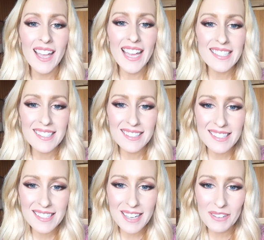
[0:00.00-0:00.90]
Excellent
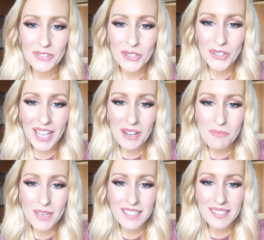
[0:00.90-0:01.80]
stuff. You're
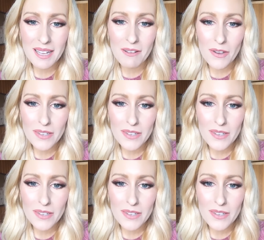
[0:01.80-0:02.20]
helping so